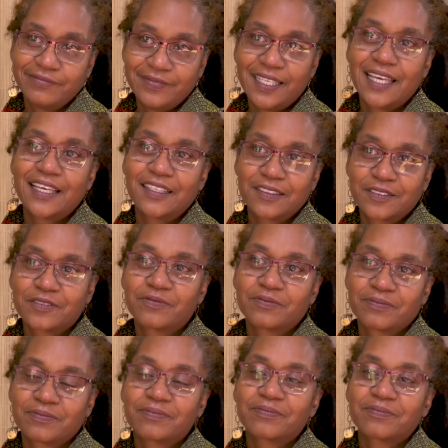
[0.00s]
Yeah.
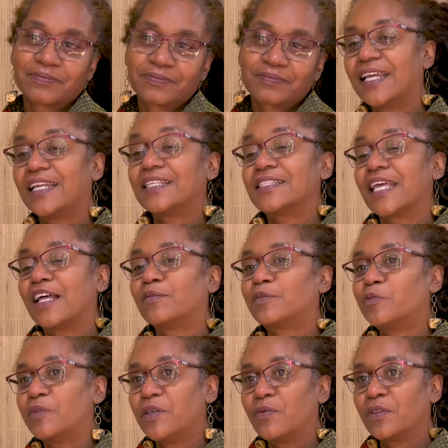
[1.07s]
And it's
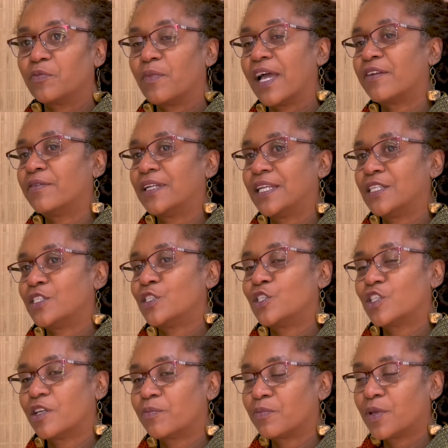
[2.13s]
helped me with my
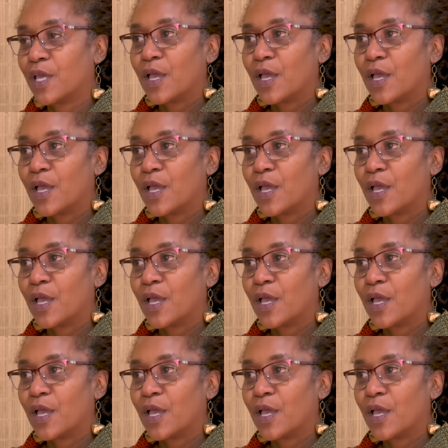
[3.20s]
relationship